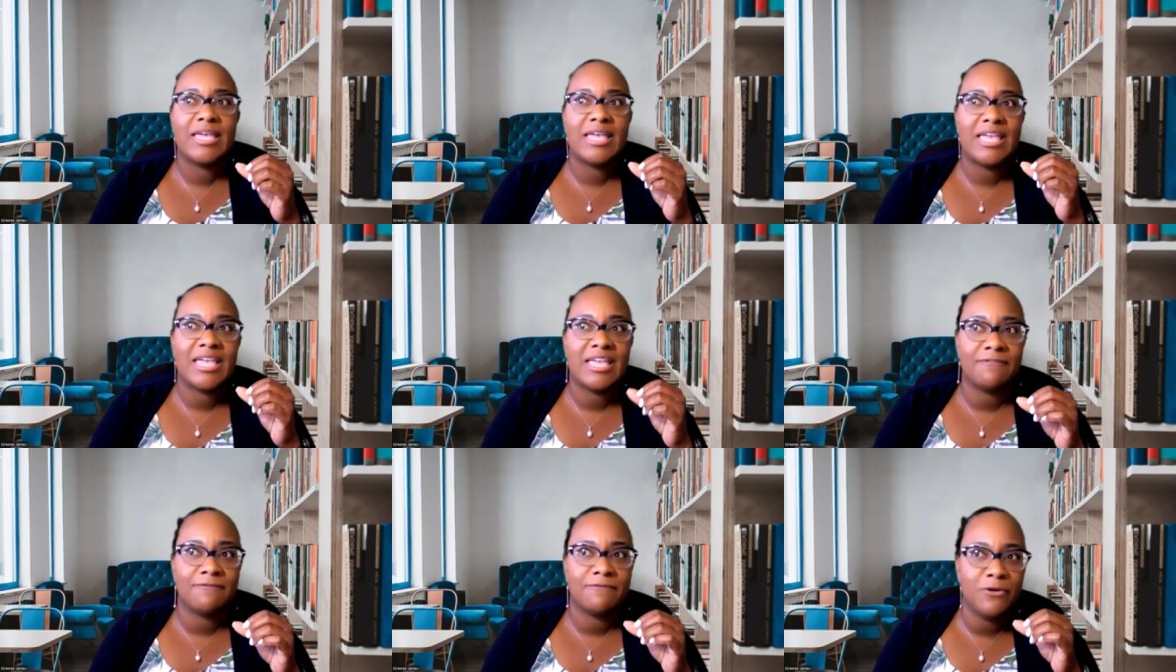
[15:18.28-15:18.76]

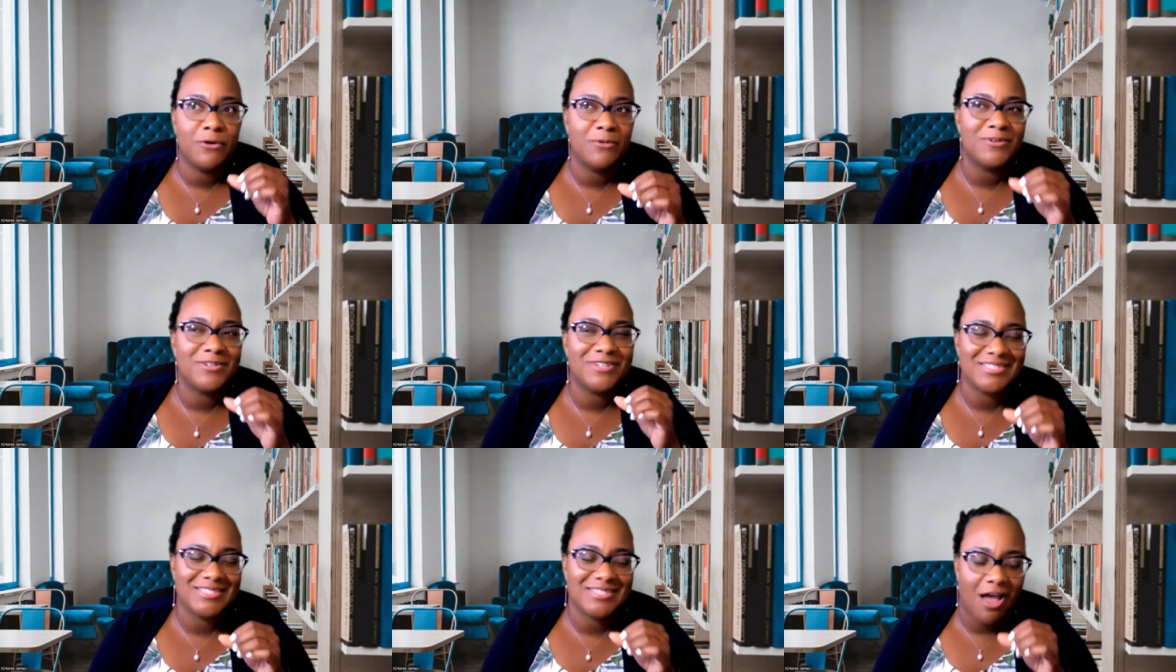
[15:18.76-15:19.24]
If you
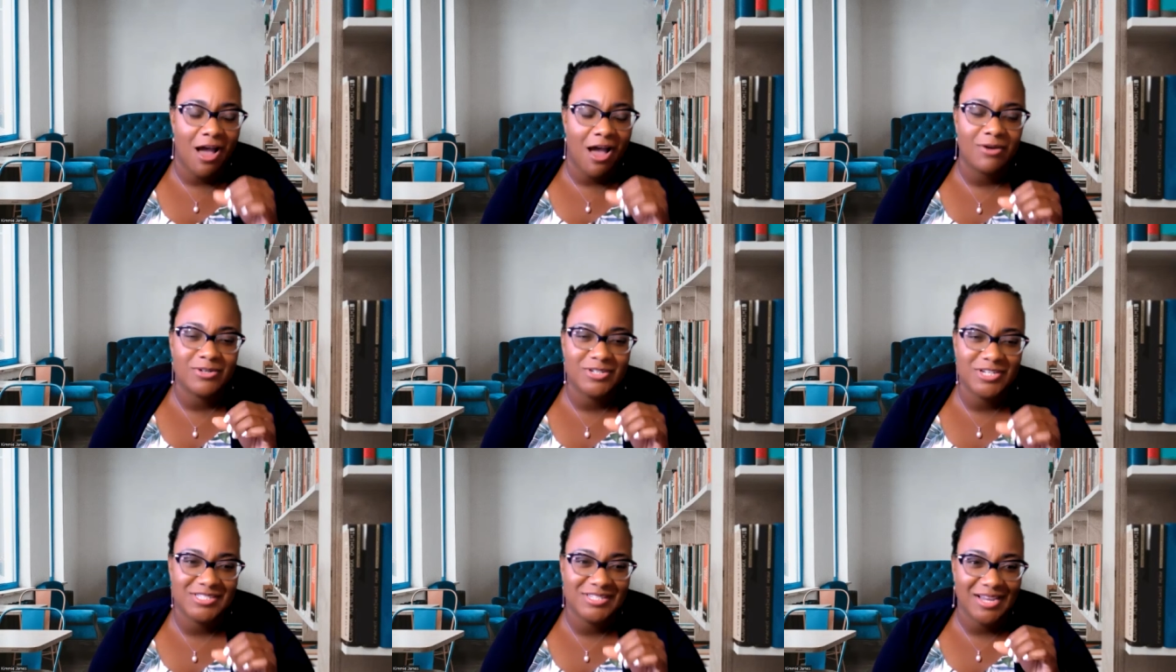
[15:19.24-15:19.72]
just
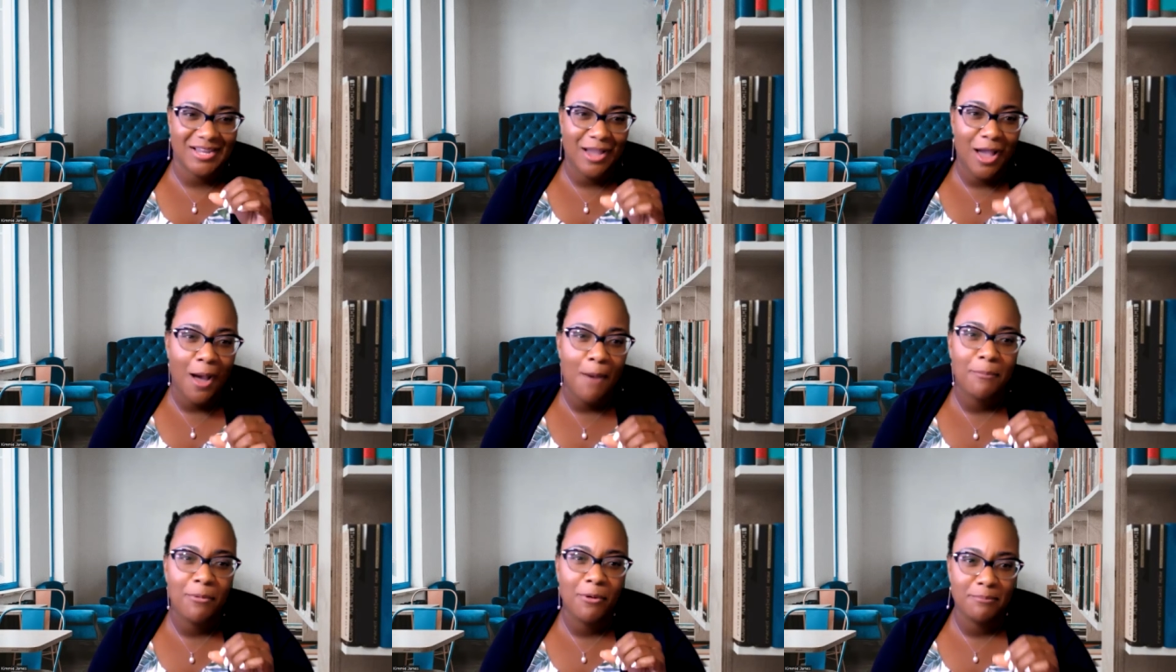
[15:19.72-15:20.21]
talk just a
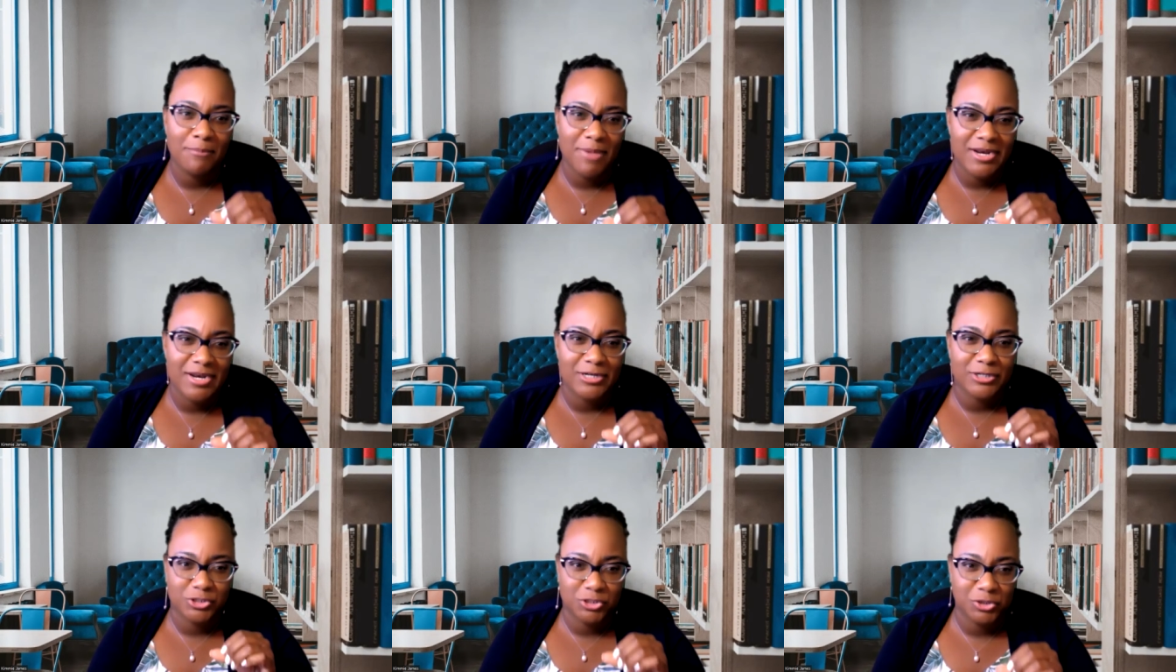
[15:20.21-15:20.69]
couple
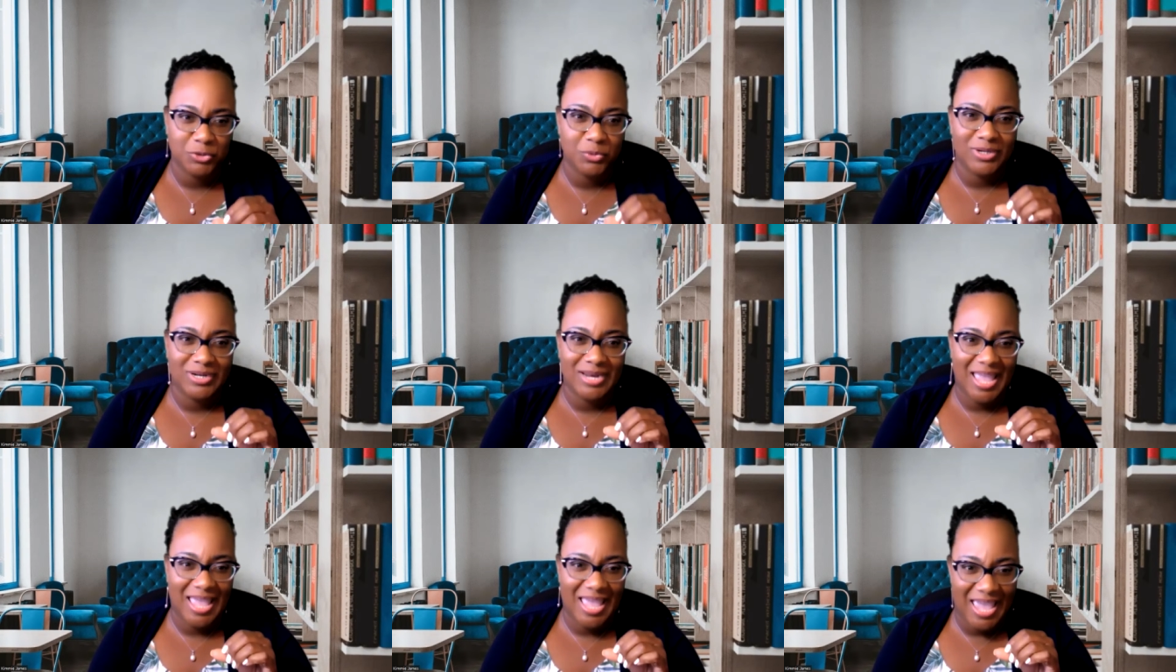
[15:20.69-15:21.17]
minutes to
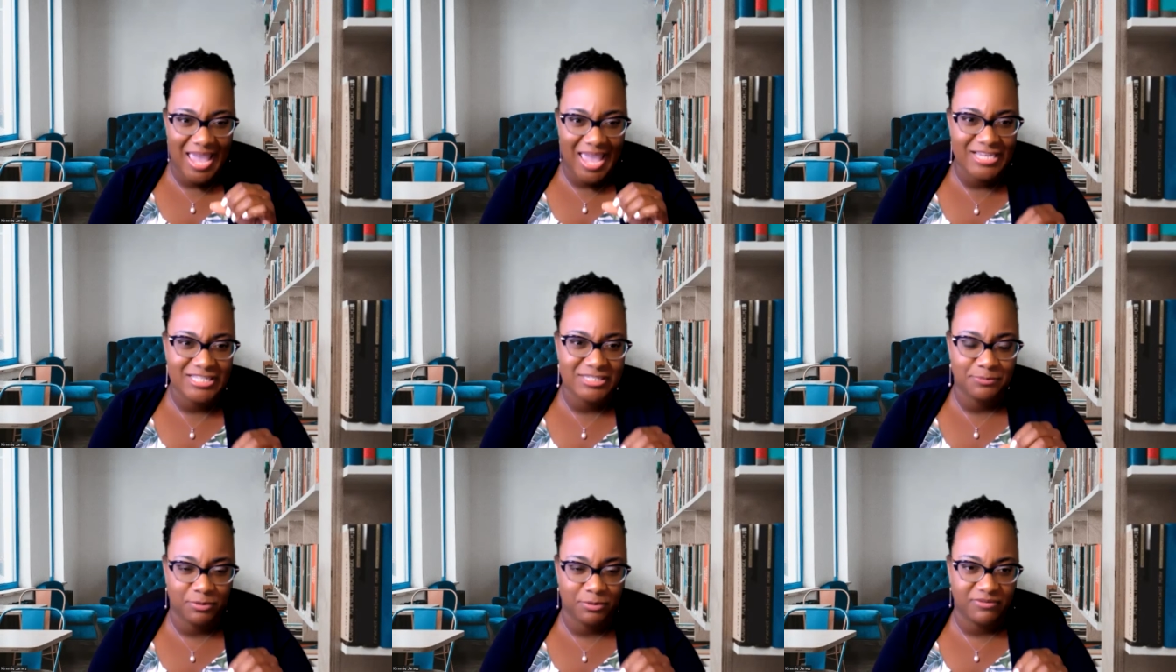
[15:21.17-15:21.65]
an
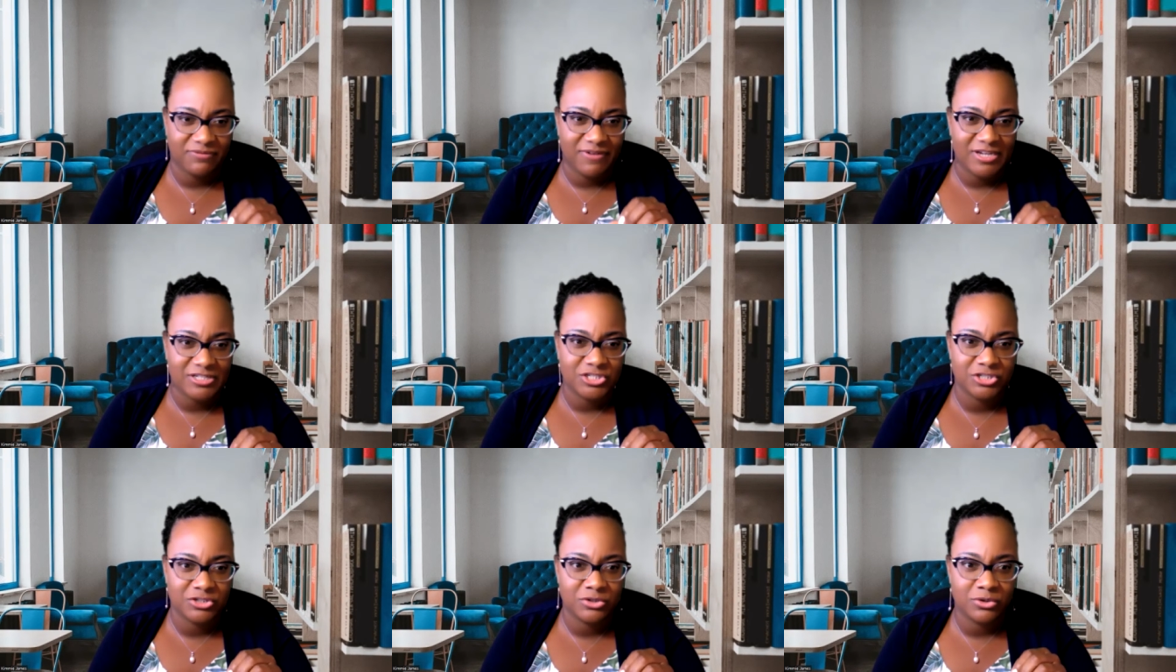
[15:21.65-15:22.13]
ACE
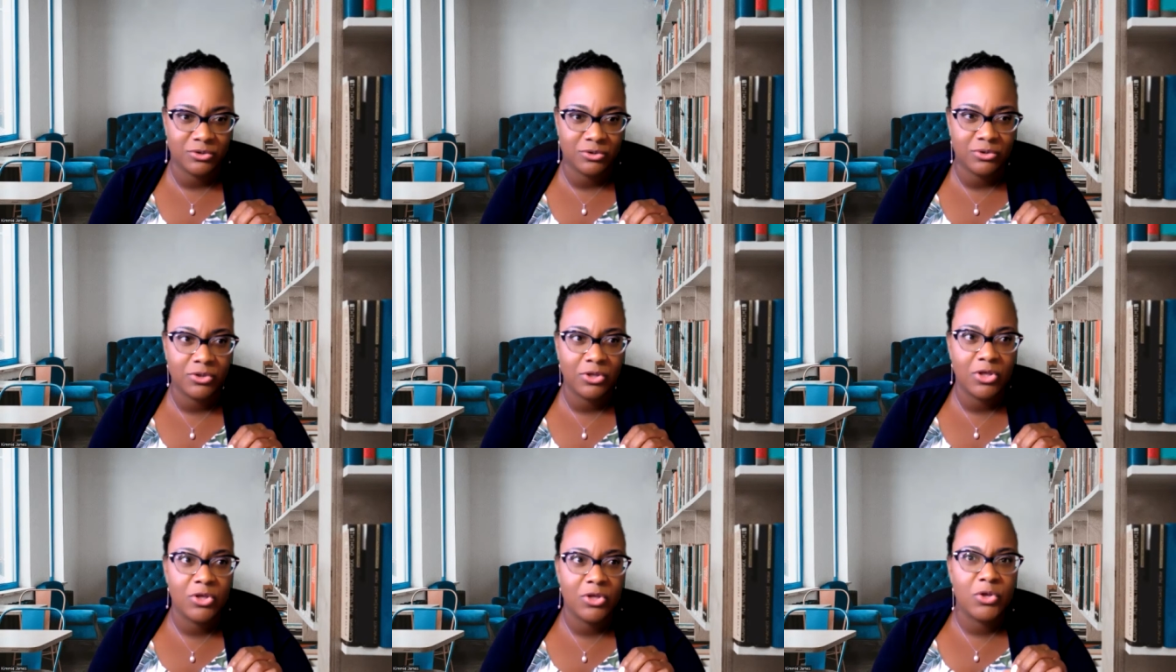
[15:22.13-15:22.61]

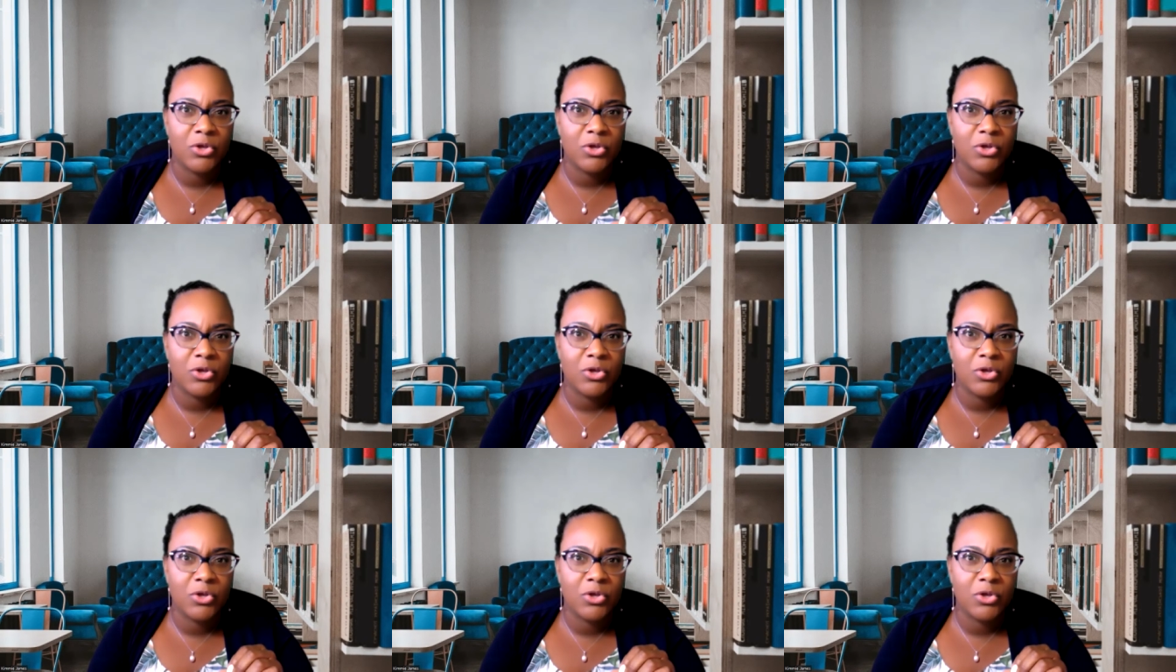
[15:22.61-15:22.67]
professional,